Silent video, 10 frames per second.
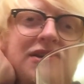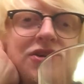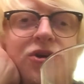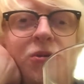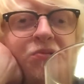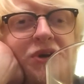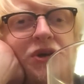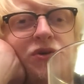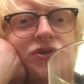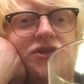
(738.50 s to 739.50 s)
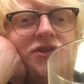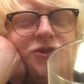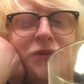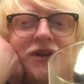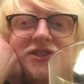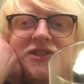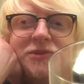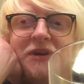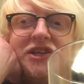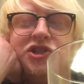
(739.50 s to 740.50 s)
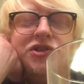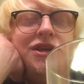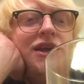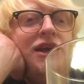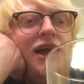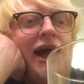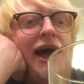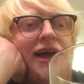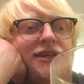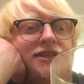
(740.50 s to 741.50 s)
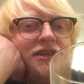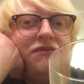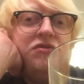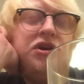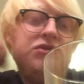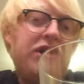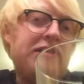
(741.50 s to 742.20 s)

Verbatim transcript: incorporate audience participation. And if you've got any